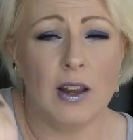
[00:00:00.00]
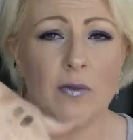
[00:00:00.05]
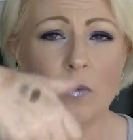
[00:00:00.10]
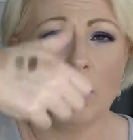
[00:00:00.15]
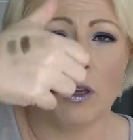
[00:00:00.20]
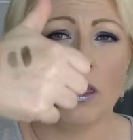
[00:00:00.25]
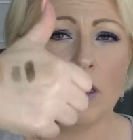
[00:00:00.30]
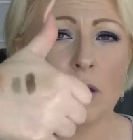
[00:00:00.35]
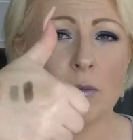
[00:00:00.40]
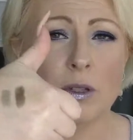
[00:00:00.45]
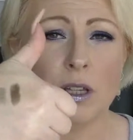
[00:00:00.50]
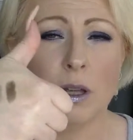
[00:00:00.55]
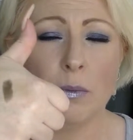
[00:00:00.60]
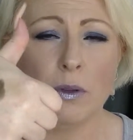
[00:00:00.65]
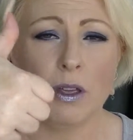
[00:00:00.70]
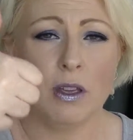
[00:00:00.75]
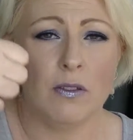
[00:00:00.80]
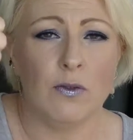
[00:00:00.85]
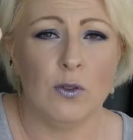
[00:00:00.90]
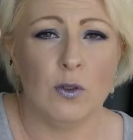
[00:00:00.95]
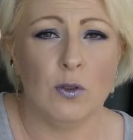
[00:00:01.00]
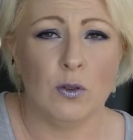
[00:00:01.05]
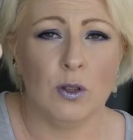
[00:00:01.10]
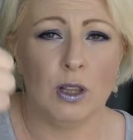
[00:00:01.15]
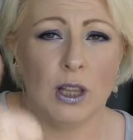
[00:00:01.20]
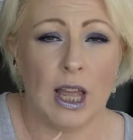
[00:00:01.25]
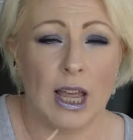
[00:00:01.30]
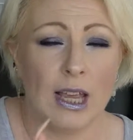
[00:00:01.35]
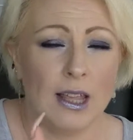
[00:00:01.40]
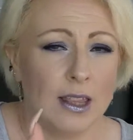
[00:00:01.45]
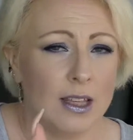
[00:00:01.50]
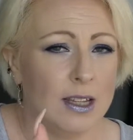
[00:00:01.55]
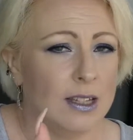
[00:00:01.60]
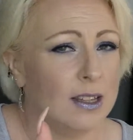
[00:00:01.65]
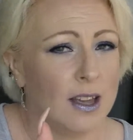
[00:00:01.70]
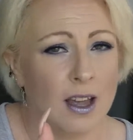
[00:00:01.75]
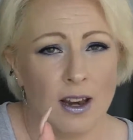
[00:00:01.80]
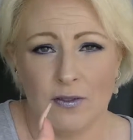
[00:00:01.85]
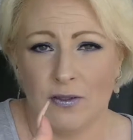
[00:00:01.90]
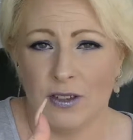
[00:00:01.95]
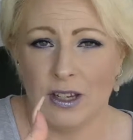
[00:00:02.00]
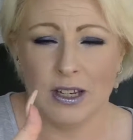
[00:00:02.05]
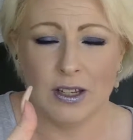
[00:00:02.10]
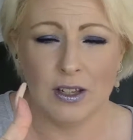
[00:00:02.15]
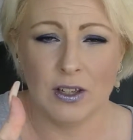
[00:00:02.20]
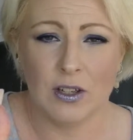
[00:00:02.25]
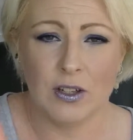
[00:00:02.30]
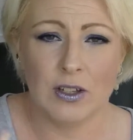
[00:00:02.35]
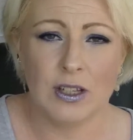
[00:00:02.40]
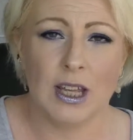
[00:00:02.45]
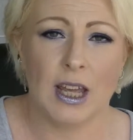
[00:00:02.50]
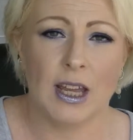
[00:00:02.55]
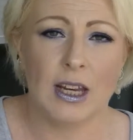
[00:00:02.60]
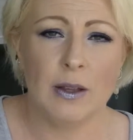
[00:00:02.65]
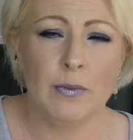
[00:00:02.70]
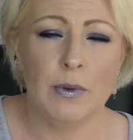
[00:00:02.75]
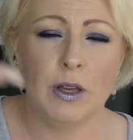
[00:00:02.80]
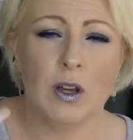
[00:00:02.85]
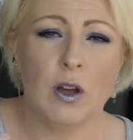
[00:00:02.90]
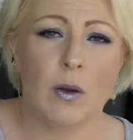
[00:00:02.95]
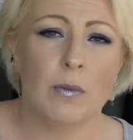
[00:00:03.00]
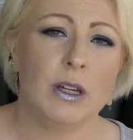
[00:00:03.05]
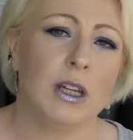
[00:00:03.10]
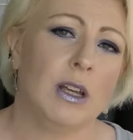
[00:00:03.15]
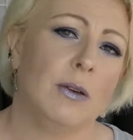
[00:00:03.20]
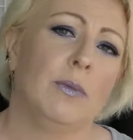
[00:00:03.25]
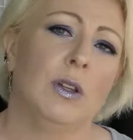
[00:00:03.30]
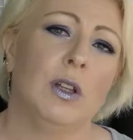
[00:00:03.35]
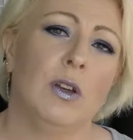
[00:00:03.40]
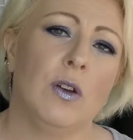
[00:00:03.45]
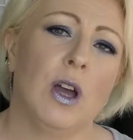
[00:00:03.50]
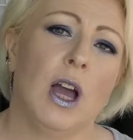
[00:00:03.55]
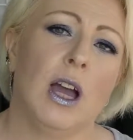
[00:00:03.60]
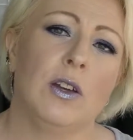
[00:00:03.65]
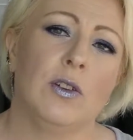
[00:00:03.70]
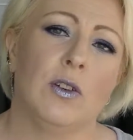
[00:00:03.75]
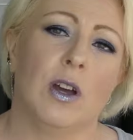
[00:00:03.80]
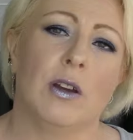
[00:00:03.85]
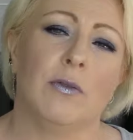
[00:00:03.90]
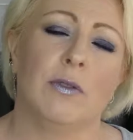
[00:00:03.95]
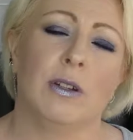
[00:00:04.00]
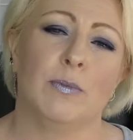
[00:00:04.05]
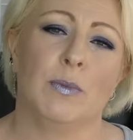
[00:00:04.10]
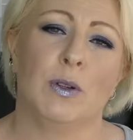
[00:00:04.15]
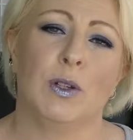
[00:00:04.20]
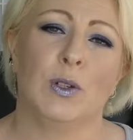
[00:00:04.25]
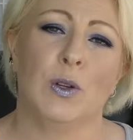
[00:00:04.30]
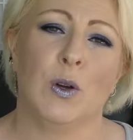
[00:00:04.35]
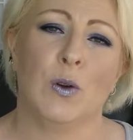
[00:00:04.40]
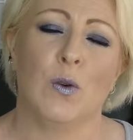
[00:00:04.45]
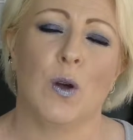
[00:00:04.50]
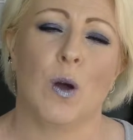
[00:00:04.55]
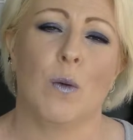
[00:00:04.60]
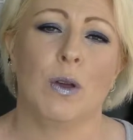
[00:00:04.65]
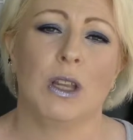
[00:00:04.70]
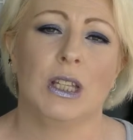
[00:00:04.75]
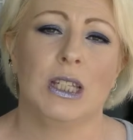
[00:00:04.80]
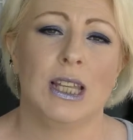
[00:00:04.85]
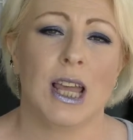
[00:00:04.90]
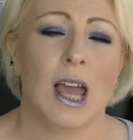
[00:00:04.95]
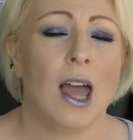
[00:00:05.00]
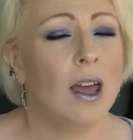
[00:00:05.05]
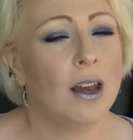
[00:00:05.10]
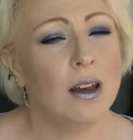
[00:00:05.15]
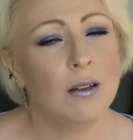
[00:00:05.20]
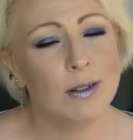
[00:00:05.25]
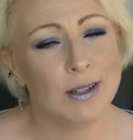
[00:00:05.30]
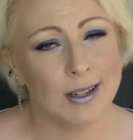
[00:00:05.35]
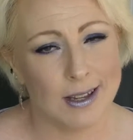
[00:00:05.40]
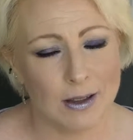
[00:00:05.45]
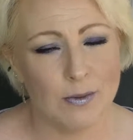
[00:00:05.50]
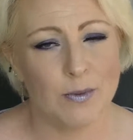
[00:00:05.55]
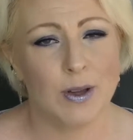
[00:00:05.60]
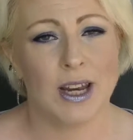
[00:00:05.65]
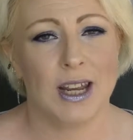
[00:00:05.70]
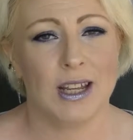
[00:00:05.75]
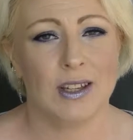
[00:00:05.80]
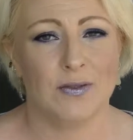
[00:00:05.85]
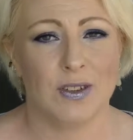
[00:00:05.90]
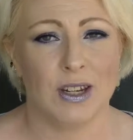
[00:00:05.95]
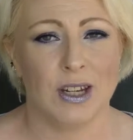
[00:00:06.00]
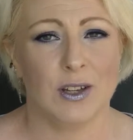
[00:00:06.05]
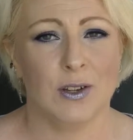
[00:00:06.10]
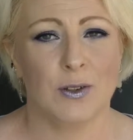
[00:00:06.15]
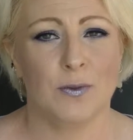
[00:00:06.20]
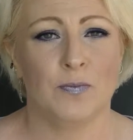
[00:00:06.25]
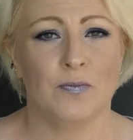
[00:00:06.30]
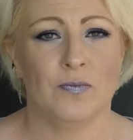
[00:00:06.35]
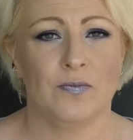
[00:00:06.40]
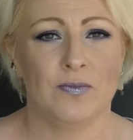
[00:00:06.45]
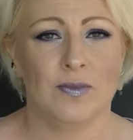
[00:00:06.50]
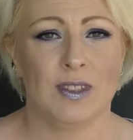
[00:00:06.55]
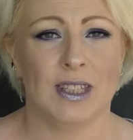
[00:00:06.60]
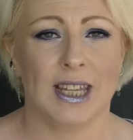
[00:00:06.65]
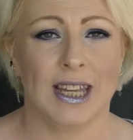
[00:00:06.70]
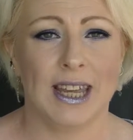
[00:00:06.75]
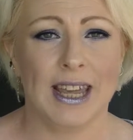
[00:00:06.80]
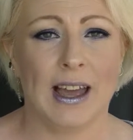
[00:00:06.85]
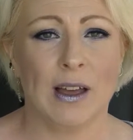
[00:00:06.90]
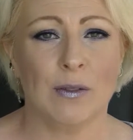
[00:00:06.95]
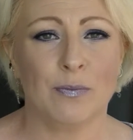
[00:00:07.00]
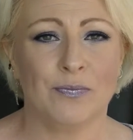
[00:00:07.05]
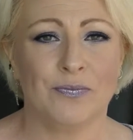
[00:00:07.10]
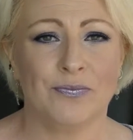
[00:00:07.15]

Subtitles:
Leave me a thumbs up if you like these kind of videos. And leave me a comment down below. I try to respond to all comments. And I'll see you in my next video. See ya.